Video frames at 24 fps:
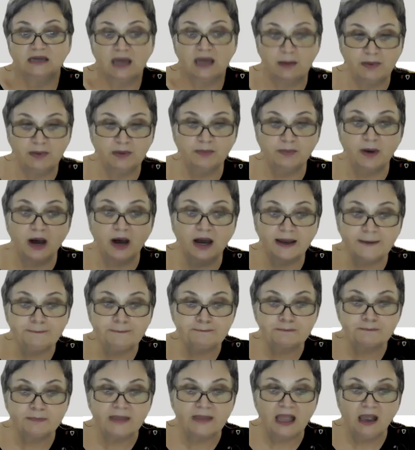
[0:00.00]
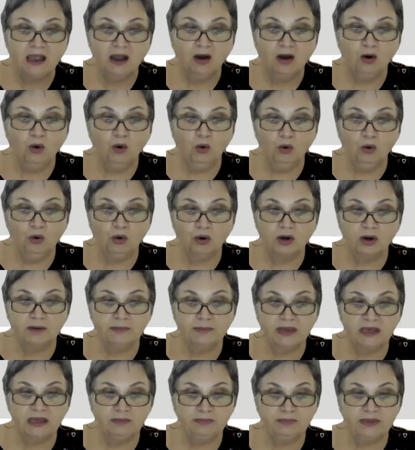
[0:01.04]
an apple pie, or
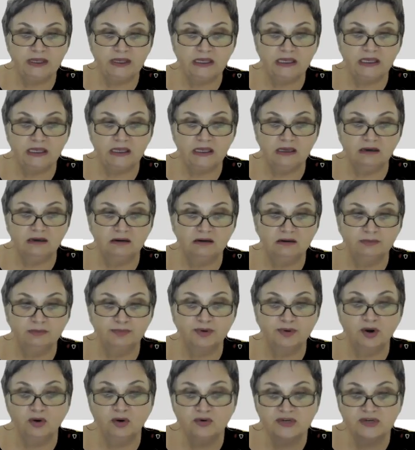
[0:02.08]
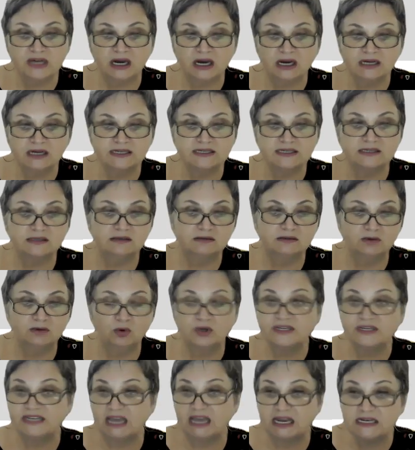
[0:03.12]
maybe a product
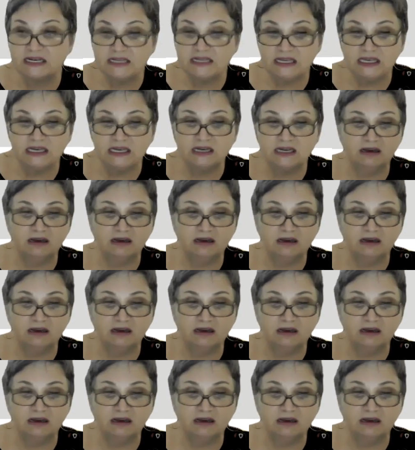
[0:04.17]
or technique